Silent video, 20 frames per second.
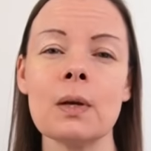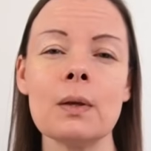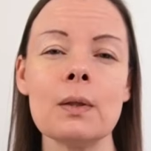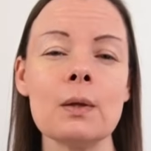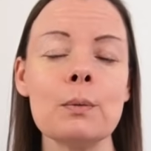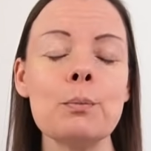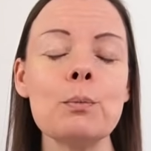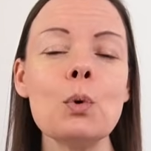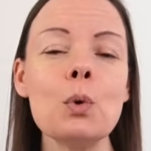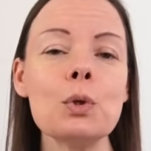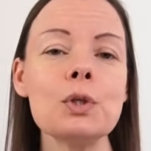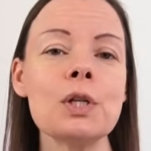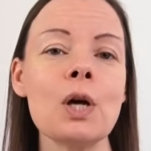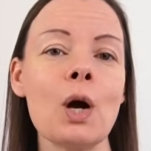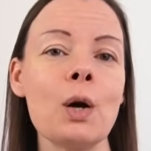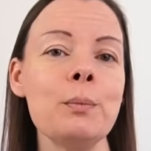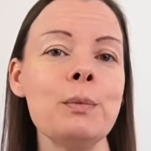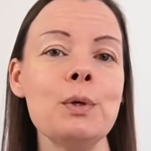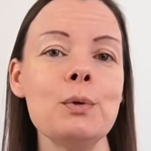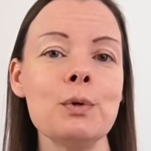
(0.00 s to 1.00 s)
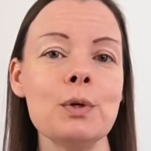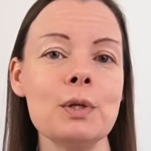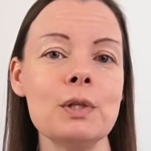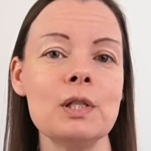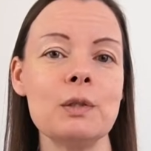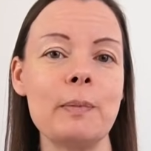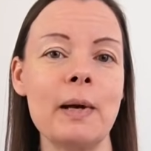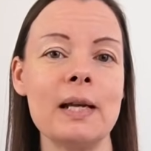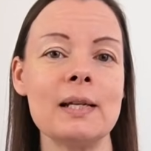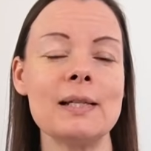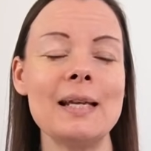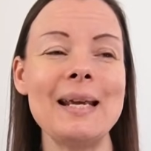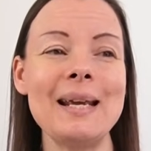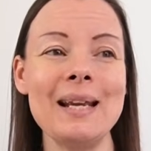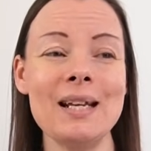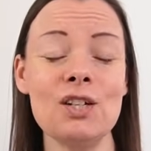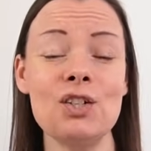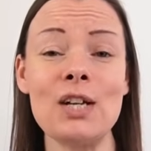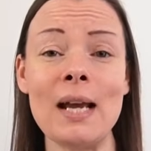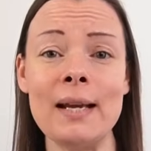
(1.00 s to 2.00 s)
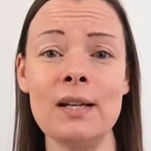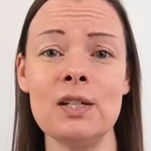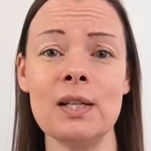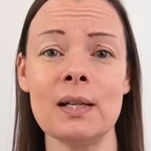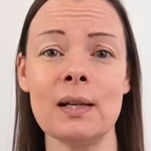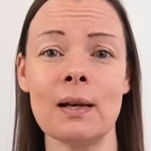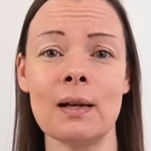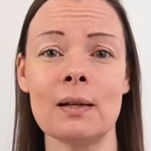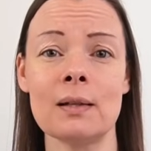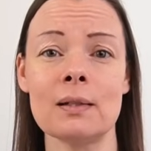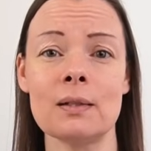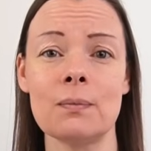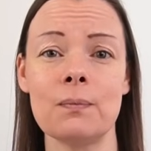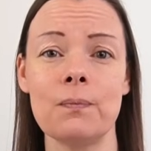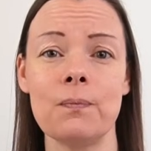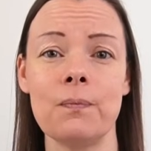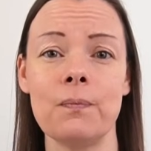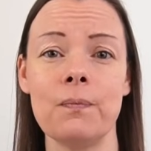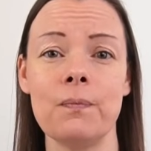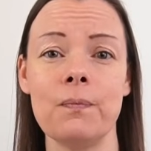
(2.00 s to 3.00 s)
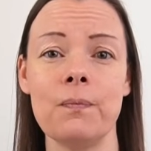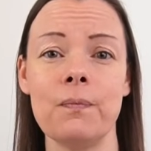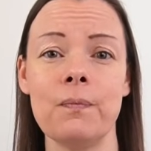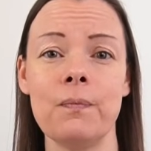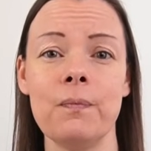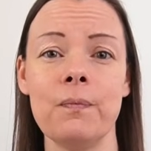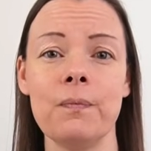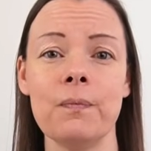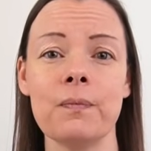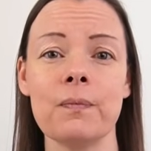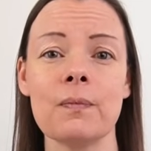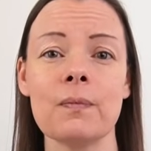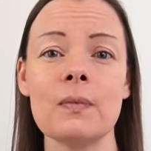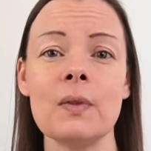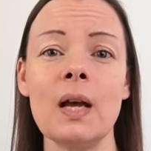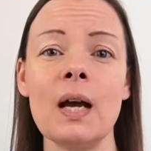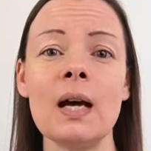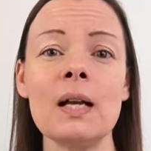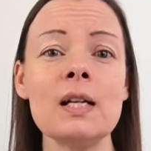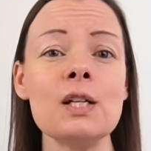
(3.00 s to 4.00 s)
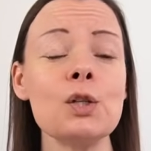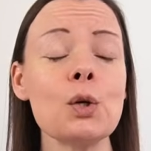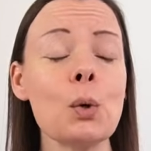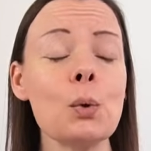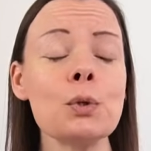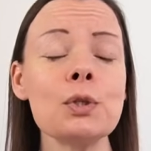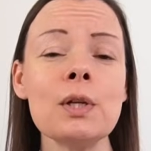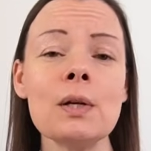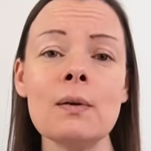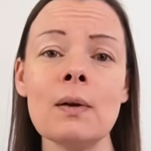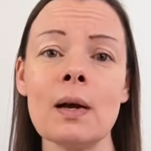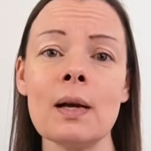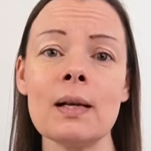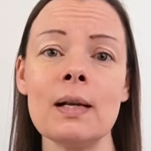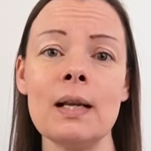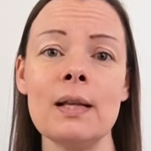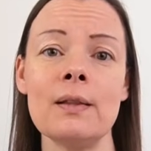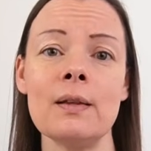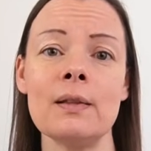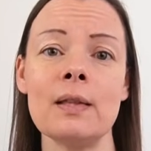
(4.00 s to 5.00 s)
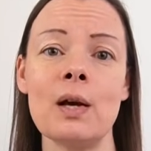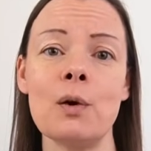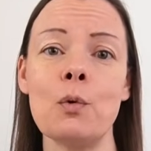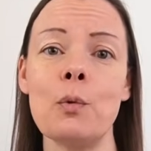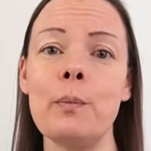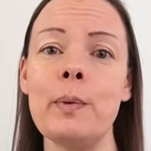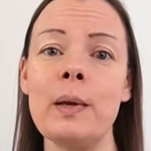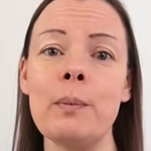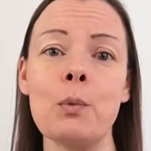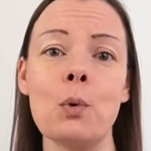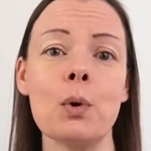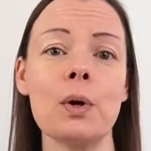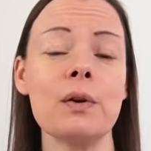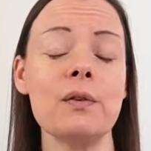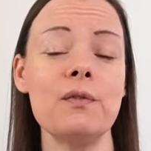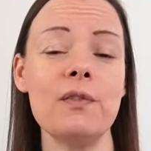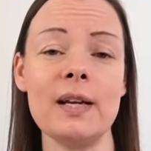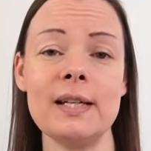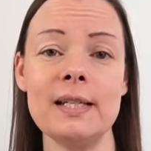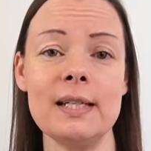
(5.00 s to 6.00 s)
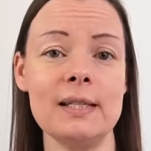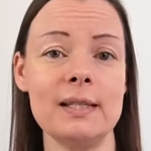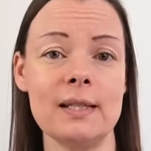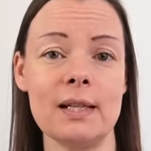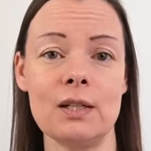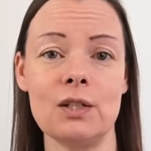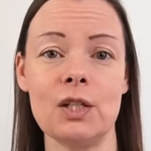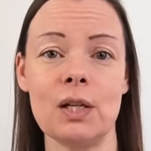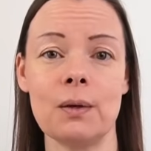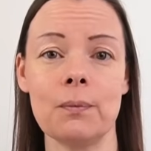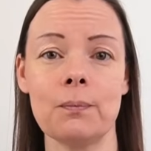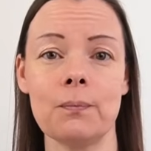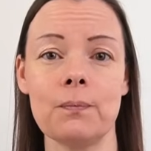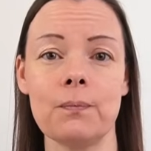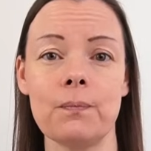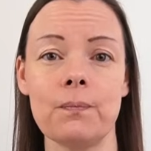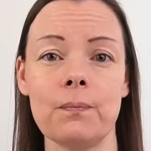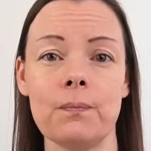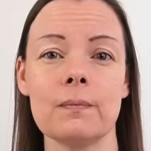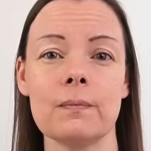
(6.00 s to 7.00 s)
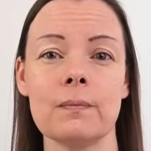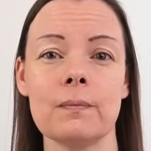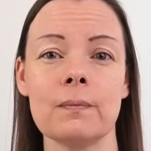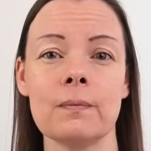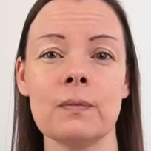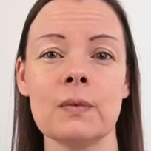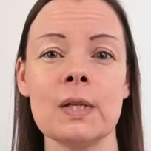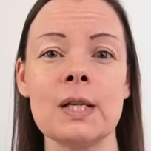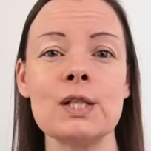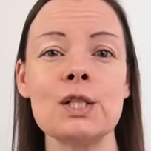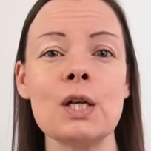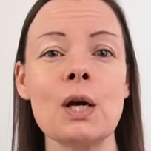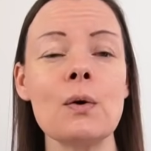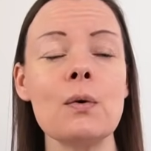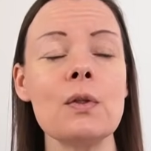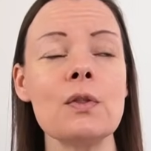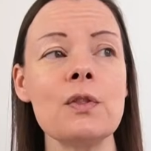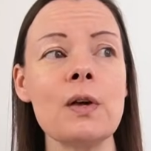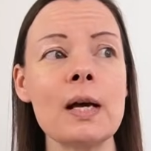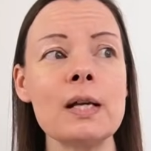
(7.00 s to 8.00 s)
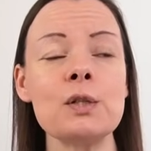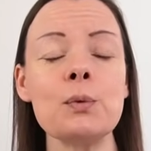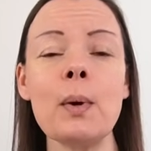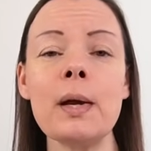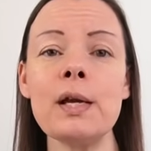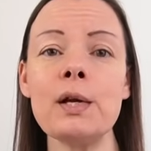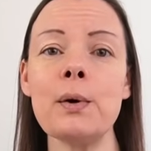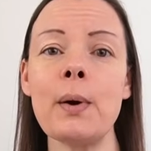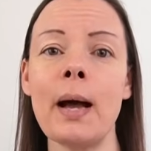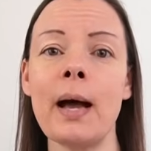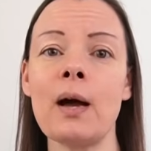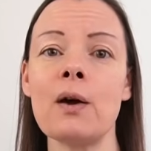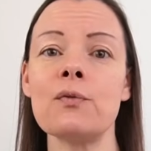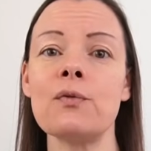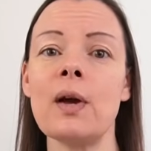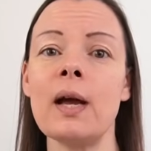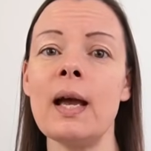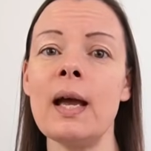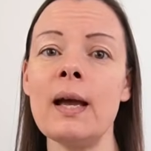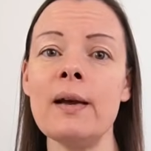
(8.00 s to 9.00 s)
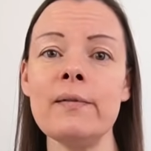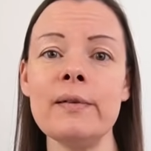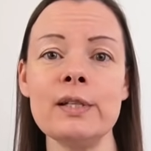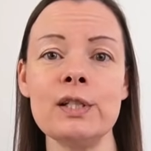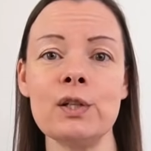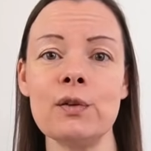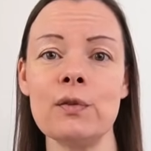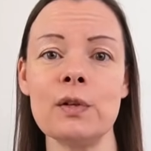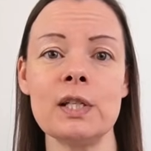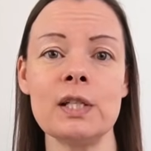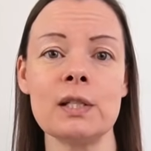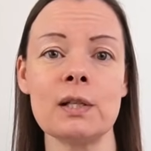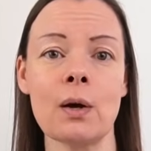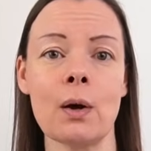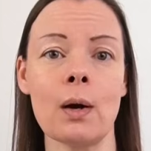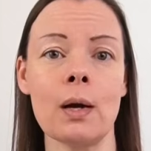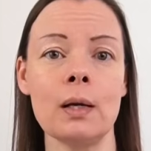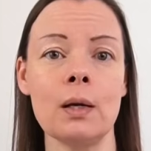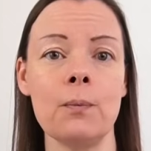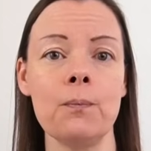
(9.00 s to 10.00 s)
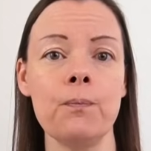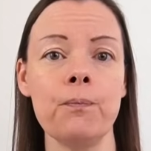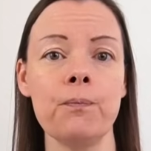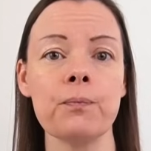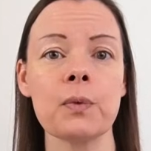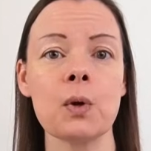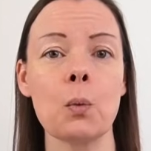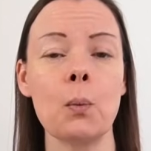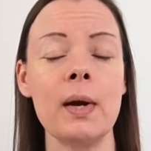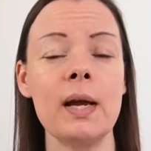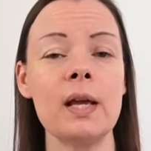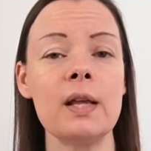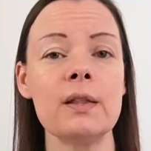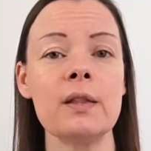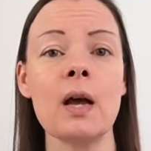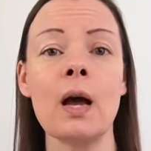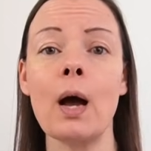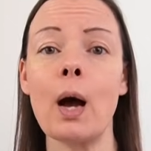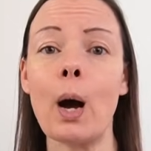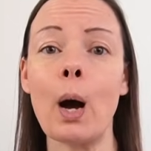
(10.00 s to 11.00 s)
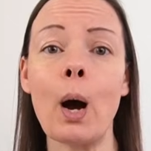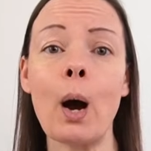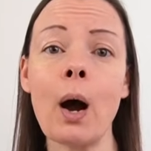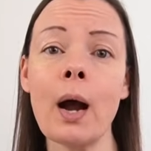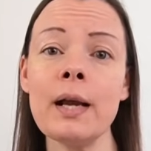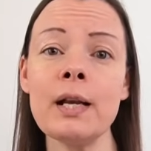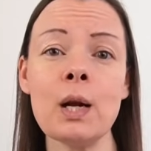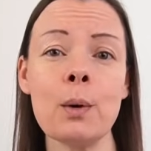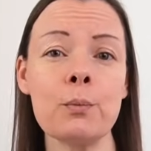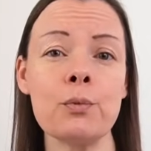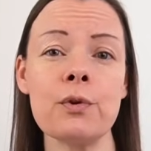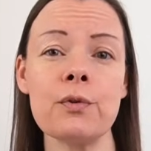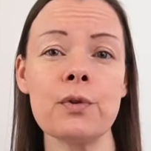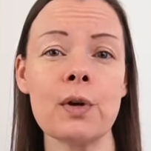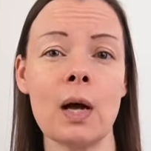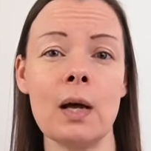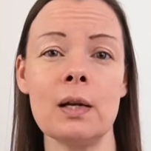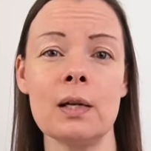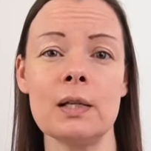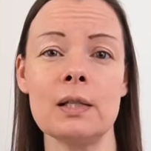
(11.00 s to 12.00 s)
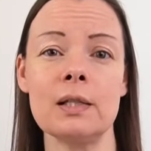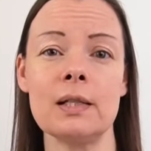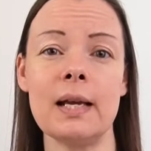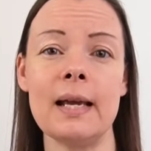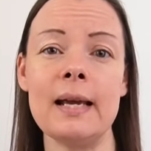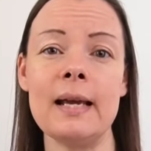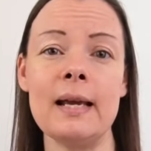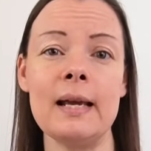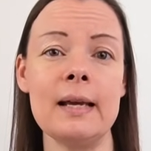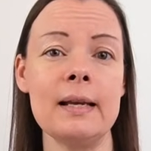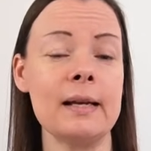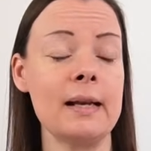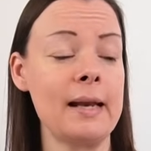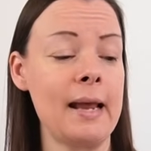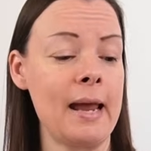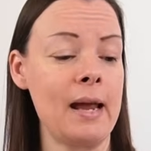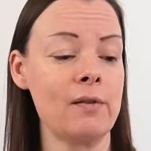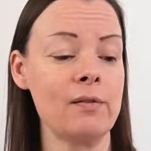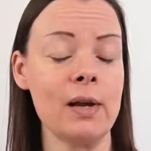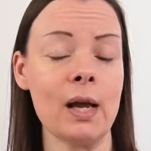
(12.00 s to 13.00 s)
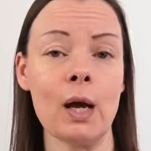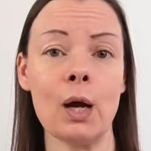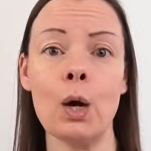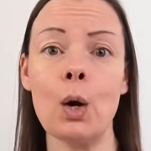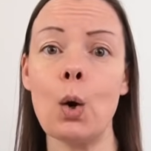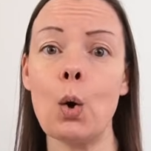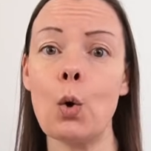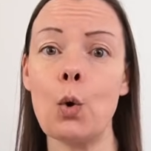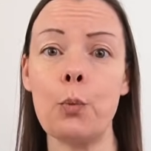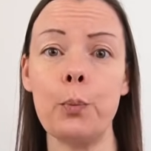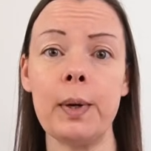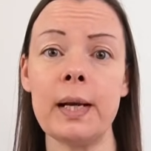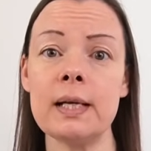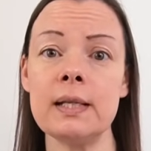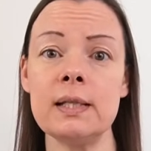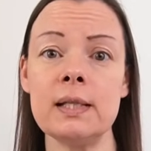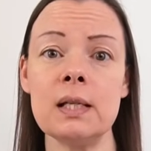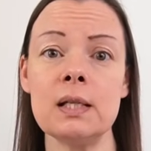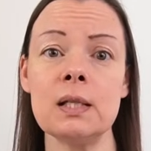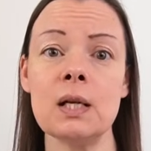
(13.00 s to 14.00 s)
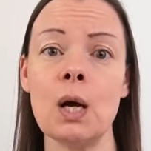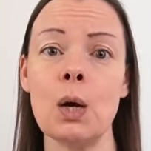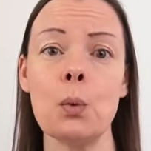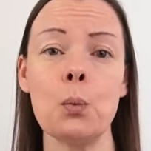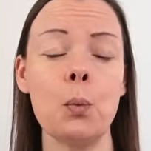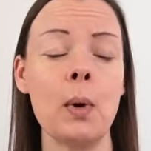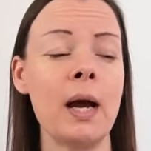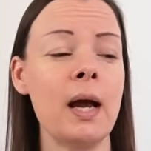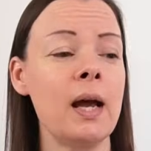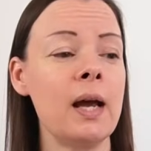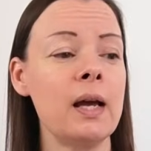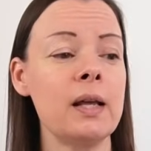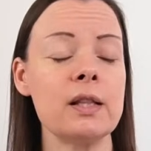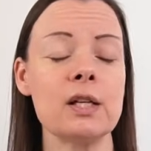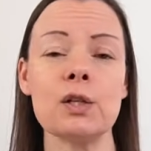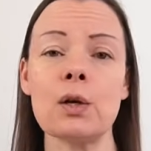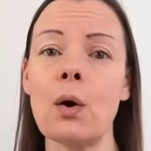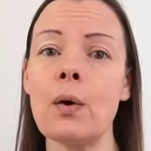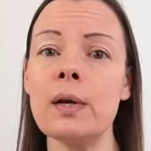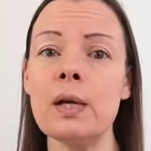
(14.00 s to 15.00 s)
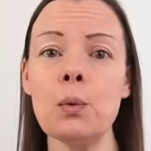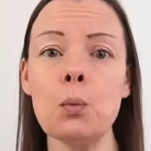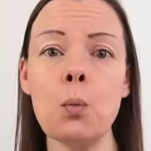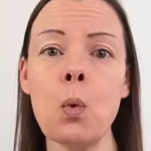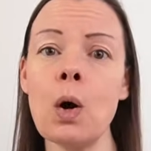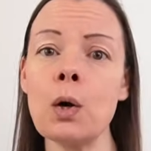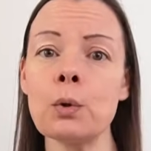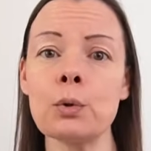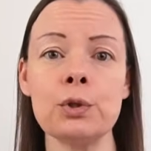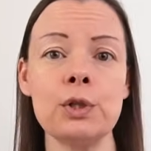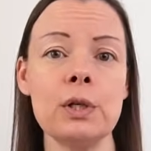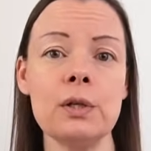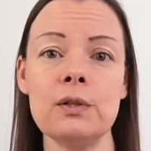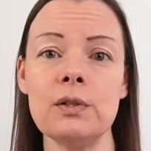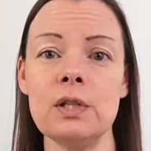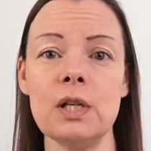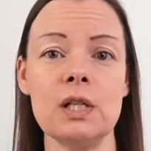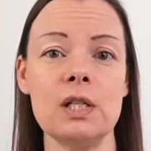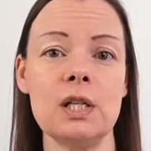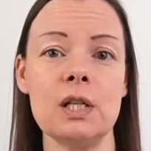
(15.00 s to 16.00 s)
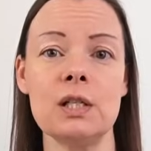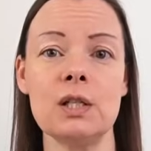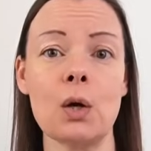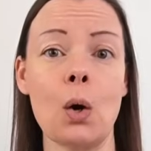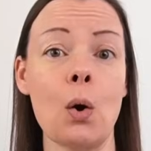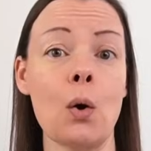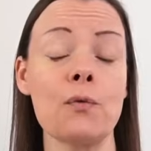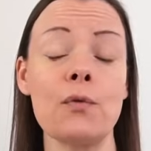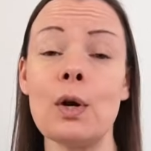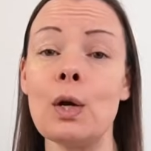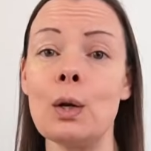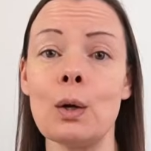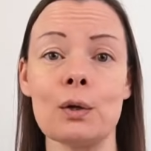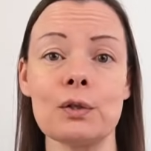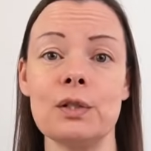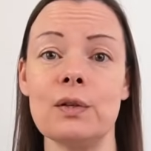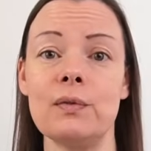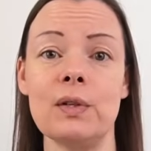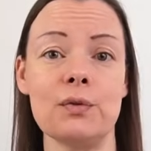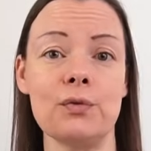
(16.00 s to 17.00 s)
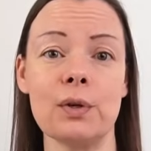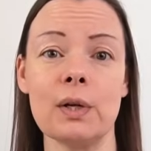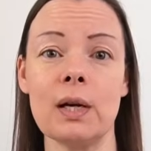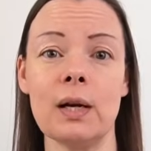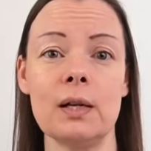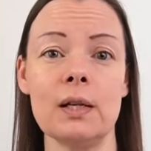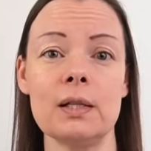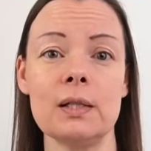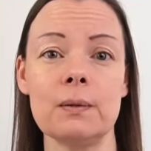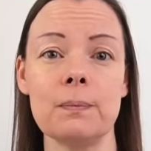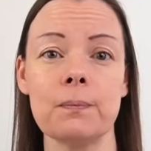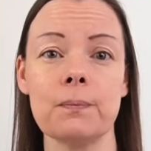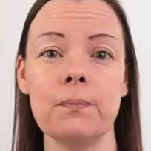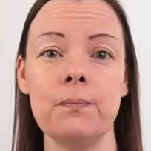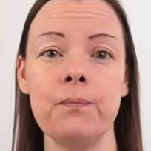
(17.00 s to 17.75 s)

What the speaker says: the more time you could spend in changing colours. And it's also likely that there will be more confetti stitching. So that's where you have areas of the design with a high number of colours in an area, or places where there's only 1 or 2 stitches of lots of different colours.